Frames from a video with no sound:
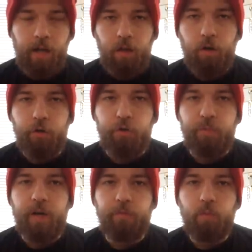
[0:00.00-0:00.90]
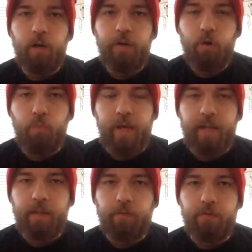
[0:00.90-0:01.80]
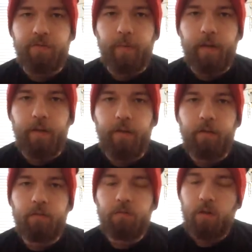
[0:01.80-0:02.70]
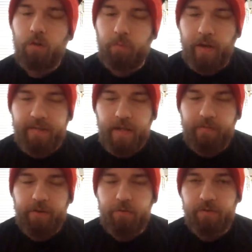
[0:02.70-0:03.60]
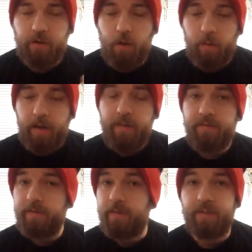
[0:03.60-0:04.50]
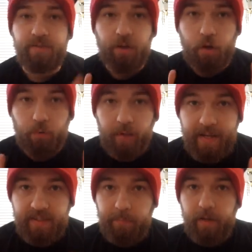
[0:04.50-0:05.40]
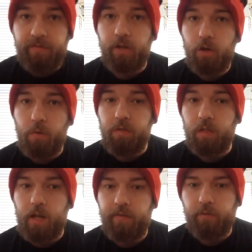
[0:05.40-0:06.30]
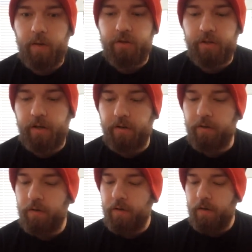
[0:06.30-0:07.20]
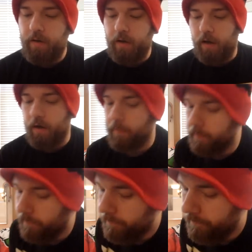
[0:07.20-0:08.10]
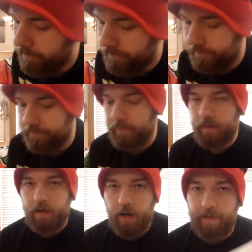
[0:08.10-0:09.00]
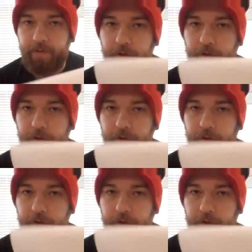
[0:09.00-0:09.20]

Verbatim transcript: Hello YouTube and everyone, we love back here, crazy ass videos as always. This is a crazy big video with a lot of information here. Um, got